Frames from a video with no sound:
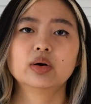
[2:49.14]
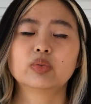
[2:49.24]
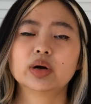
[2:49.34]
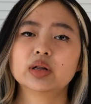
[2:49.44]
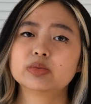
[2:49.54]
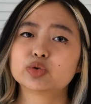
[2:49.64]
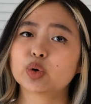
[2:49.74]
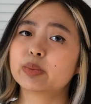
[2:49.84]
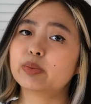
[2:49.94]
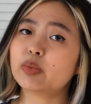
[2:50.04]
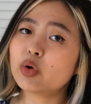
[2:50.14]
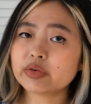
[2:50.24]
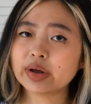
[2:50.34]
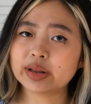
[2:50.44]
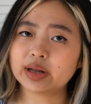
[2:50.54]
will absorb
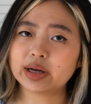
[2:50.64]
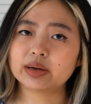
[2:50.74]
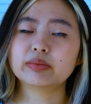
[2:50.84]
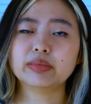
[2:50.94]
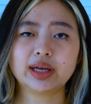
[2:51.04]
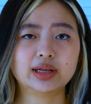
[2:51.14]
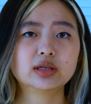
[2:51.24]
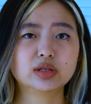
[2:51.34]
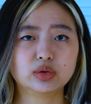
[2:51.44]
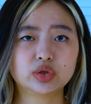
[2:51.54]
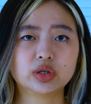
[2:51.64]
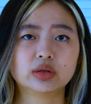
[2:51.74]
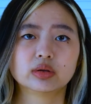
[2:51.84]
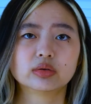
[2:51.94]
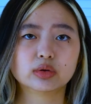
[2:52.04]
more red light, making the
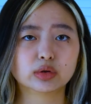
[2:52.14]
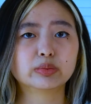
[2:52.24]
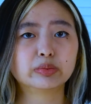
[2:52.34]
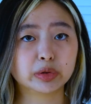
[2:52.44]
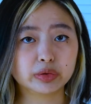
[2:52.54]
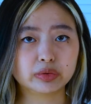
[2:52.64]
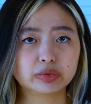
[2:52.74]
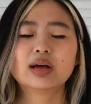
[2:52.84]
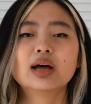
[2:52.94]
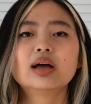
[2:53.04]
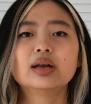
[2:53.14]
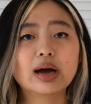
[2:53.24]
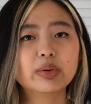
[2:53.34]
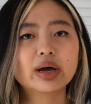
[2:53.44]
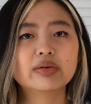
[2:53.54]
solution look blue.
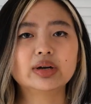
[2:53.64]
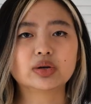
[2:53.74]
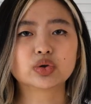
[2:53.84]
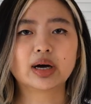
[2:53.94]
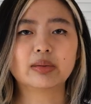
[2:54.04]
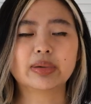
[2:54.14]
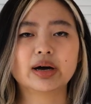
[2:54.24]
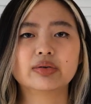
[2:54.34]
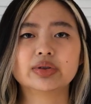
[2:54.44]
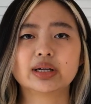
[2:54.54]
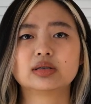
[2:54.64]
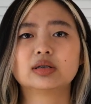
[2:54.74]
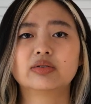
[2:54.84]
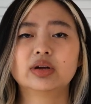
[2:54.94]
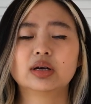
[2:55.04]
Now we have a natural compound that's
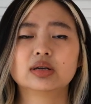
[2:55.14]
serving